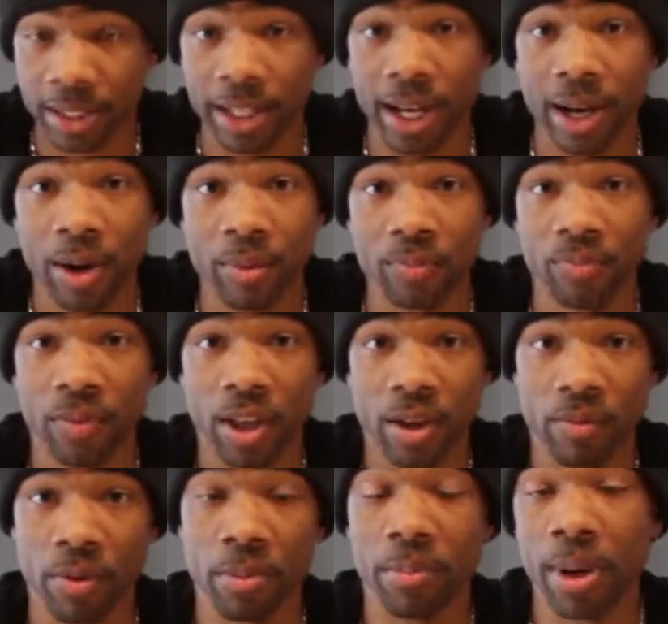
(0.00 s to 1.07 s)
Now,
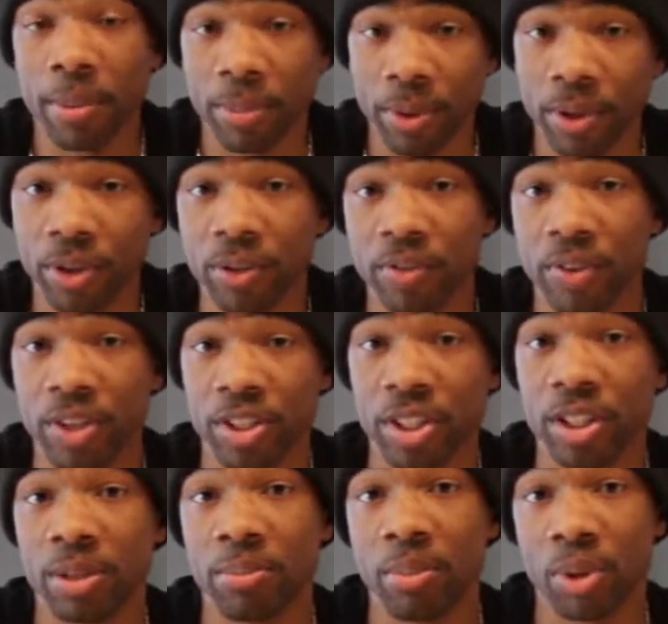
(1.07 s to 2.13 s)
remember, there's
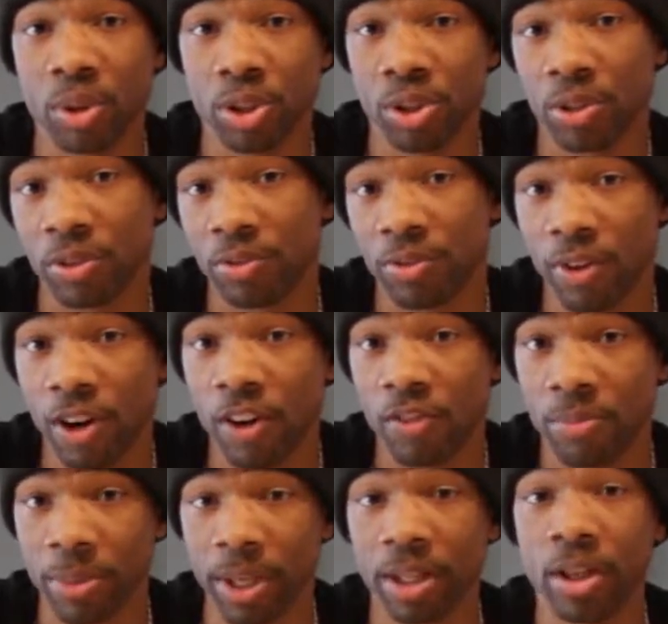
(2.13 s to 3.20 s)
an emotional
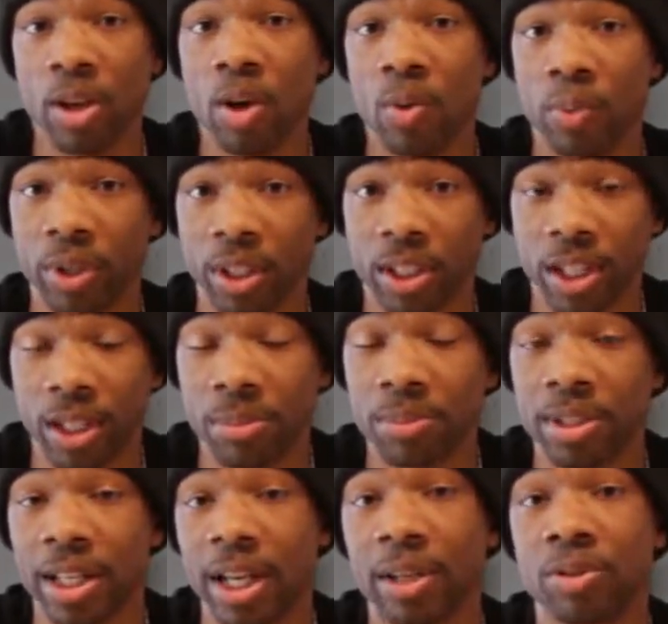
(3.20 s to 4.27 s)
involvement when it comes
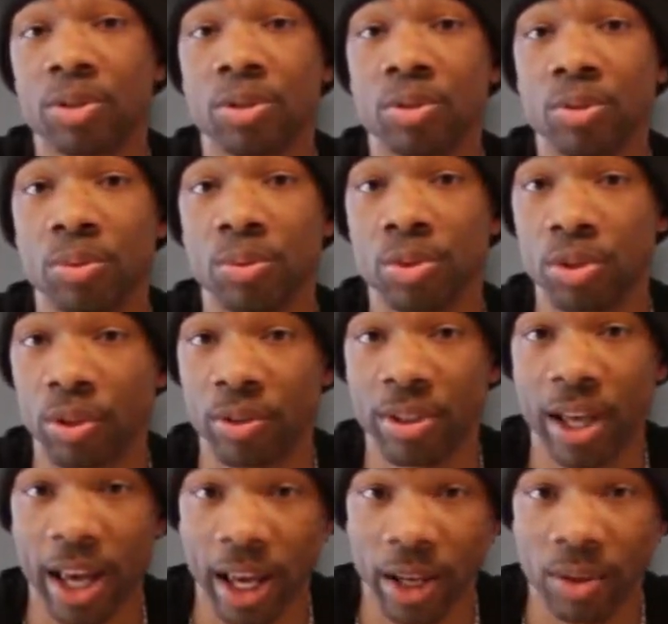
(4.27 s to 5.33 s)
down to
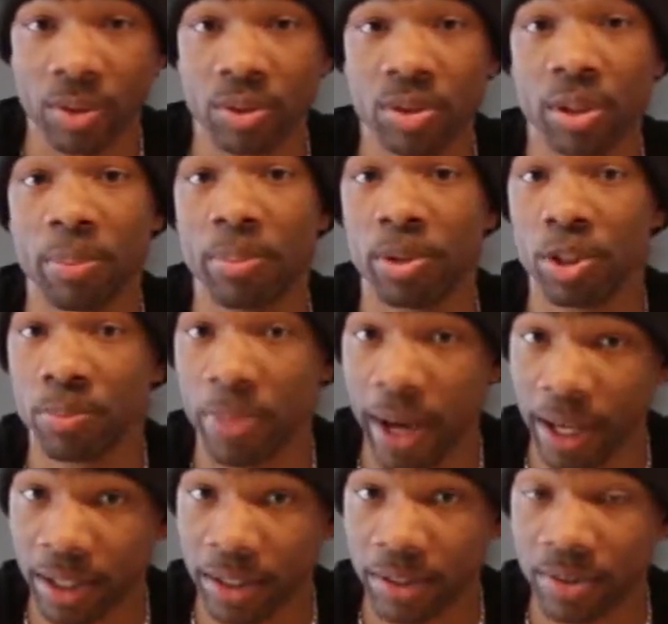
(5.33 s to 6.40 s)
certain angles and
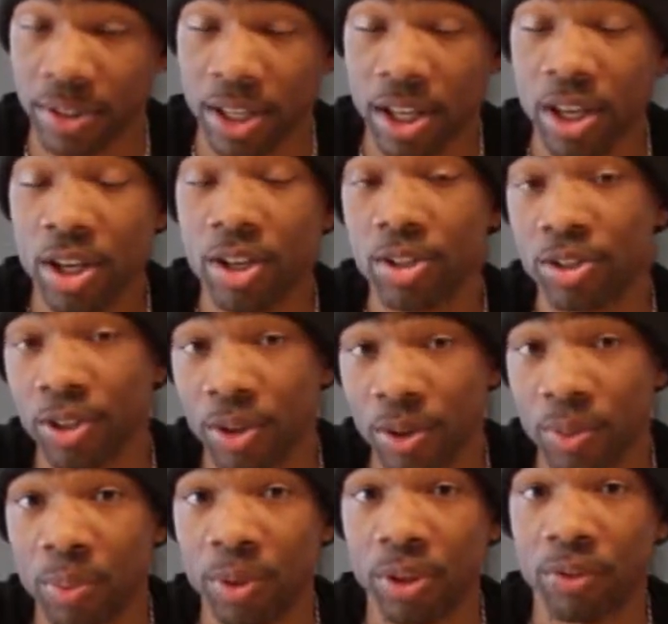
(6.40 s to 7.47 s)
perspectives.
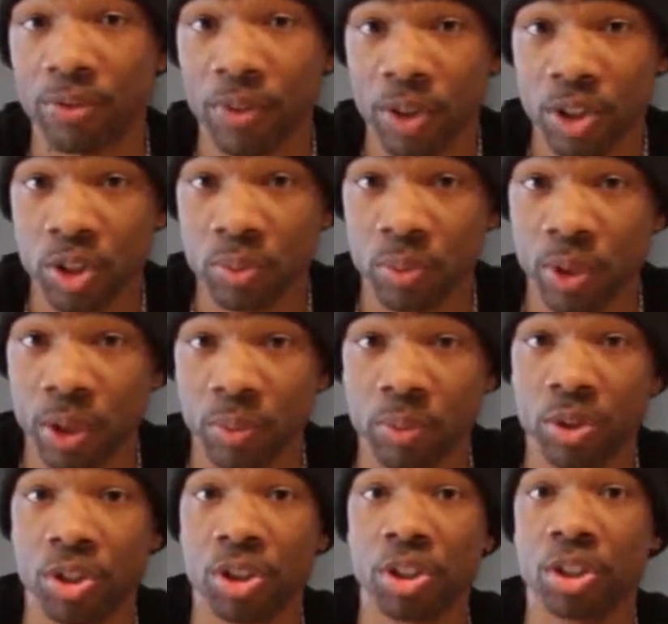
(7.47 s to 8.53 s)
So with the first one,
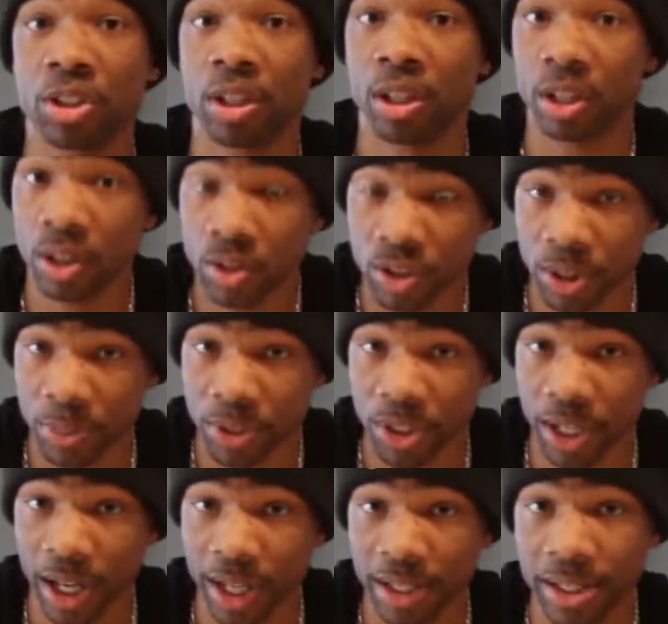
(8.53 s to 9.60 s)
which is the close-up
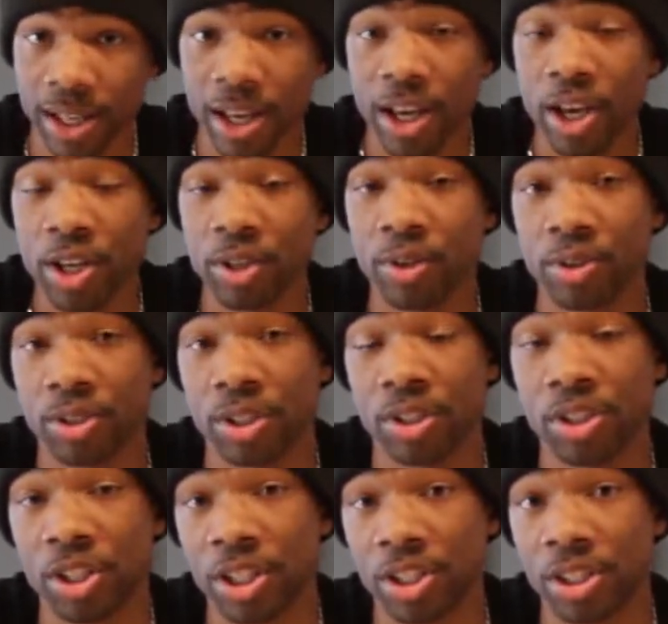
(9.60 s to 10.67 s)
shots, you're
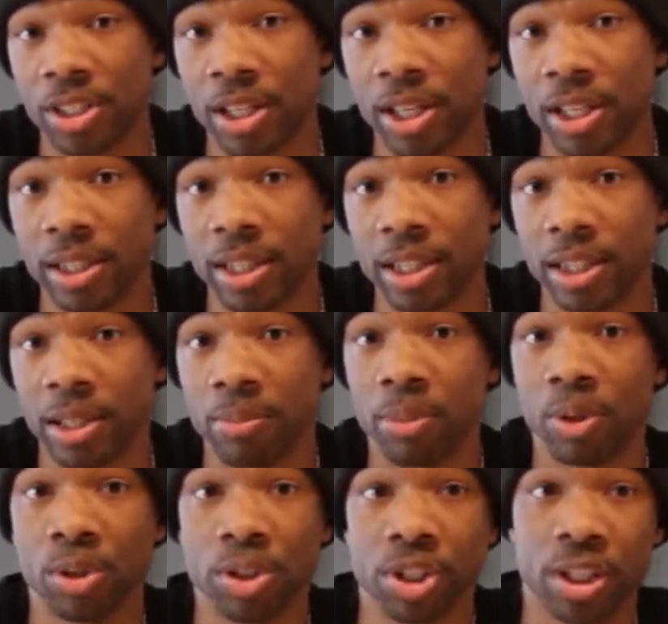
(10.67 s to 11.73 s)
suggesting that the
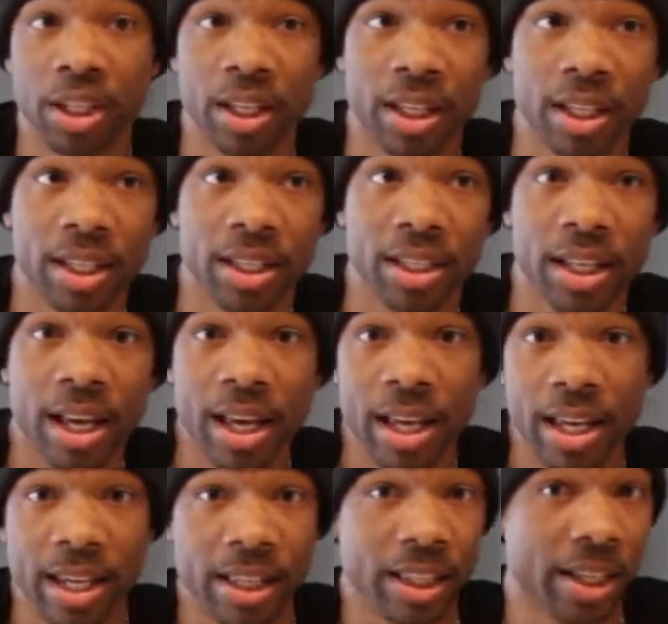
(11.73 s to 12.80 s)
emotion is
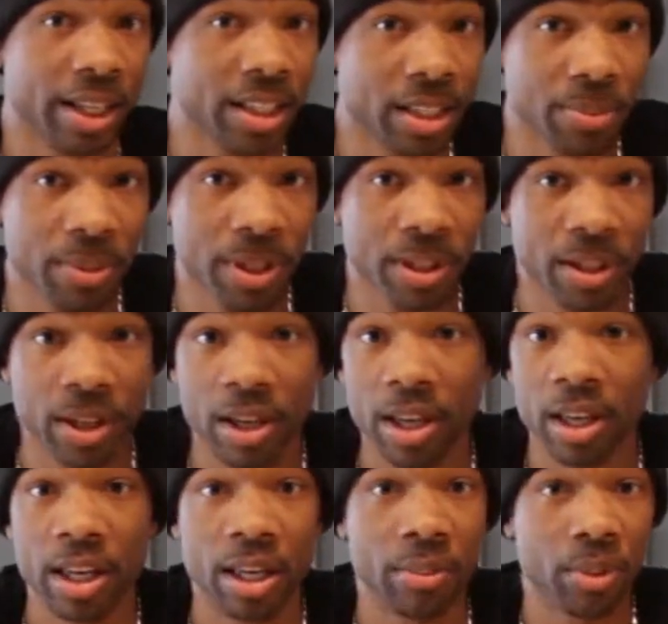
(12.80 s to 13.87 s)
either intimate,
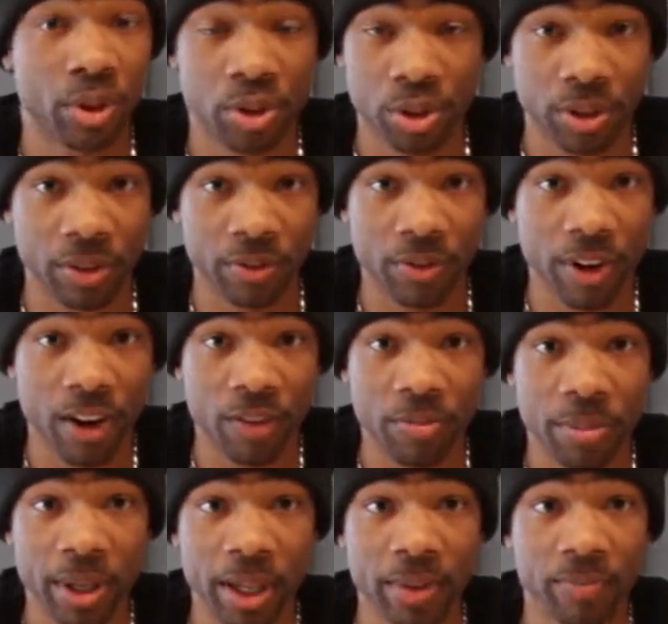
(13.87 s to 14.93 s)
emotional
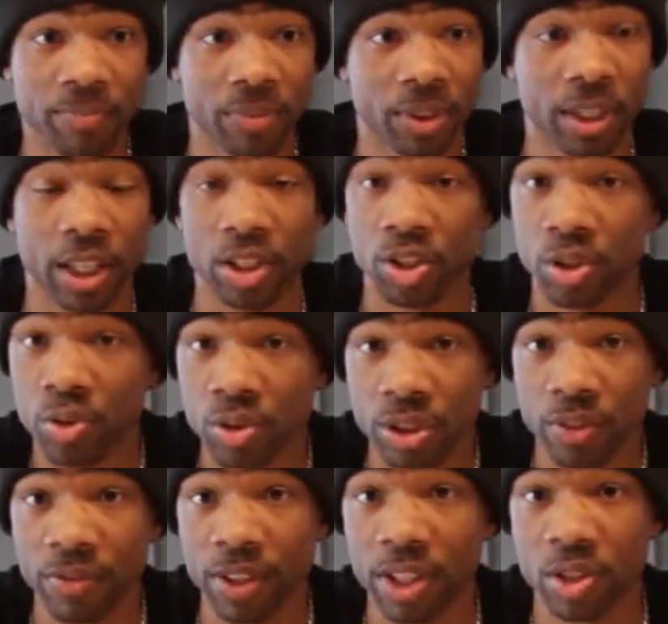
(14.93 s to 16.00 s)
involvement,
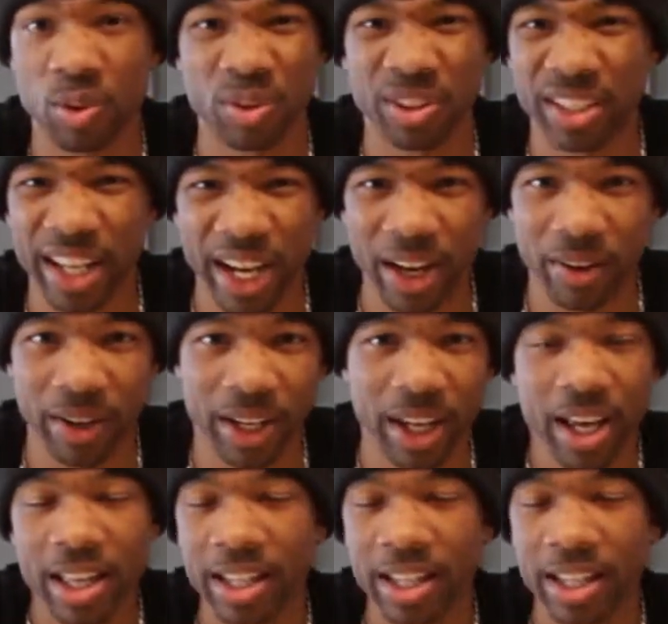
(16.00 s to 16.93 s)
intrusiveness, or daring.